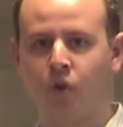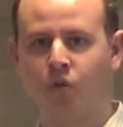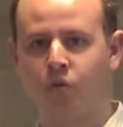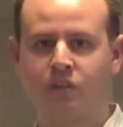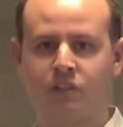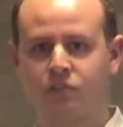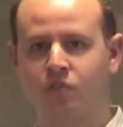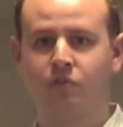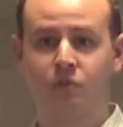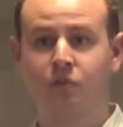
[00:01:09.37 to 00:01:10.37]
Word looking
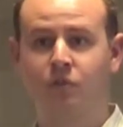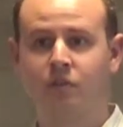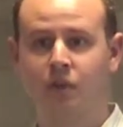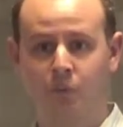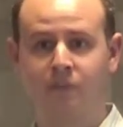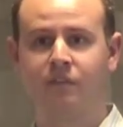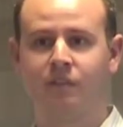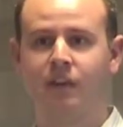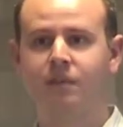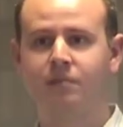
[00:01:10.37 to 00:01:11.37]
sort of tool that we've
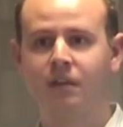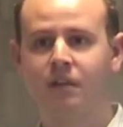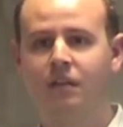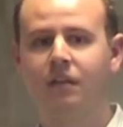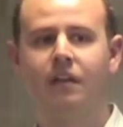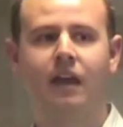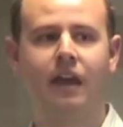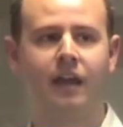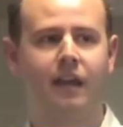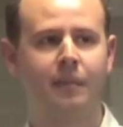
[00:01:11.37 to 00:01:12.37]
developed.
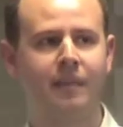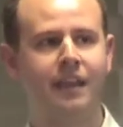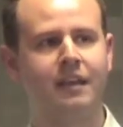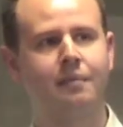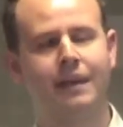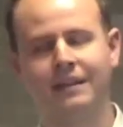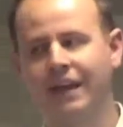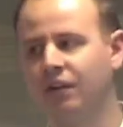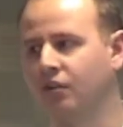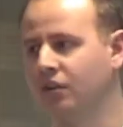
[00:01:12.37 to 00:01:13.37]
And they can
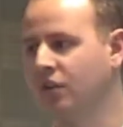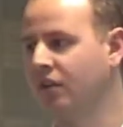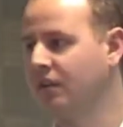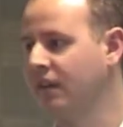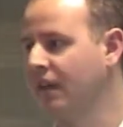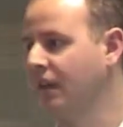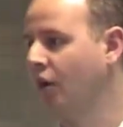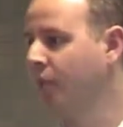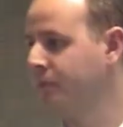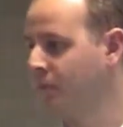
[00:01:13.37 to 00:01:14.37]
maintain all the
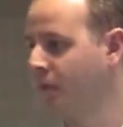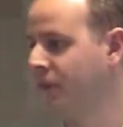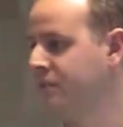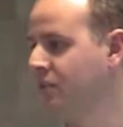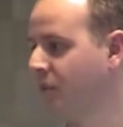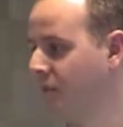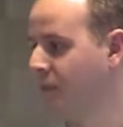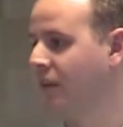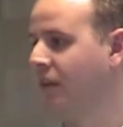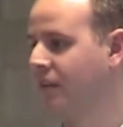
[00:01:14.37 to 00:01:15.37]
content, optimize and do
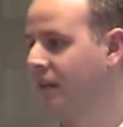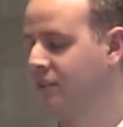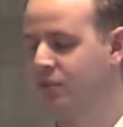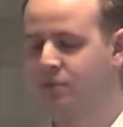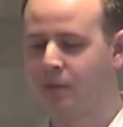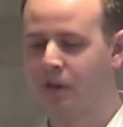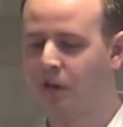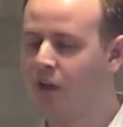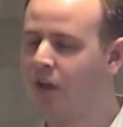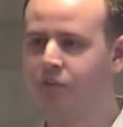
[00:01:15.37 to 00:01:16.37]
everything like that. So we spend
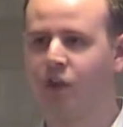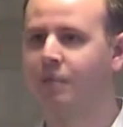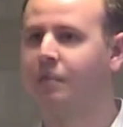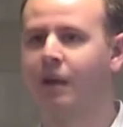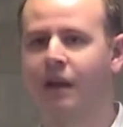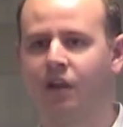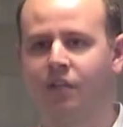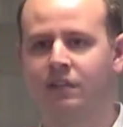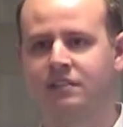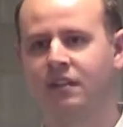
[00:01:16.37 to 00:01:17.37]
a lot of time and money
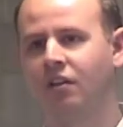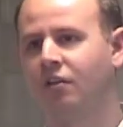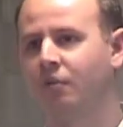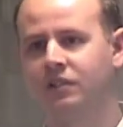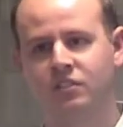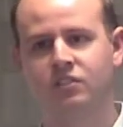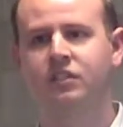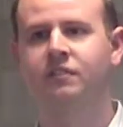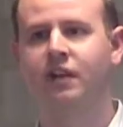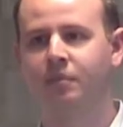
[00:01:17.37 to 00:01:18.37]
on this, a lot of
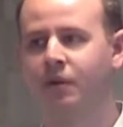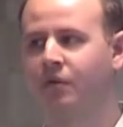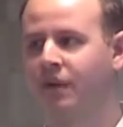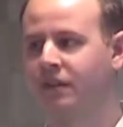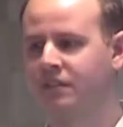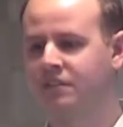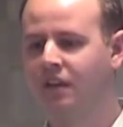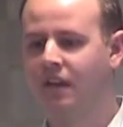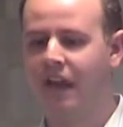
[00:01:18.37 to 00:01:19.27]
research and development around this.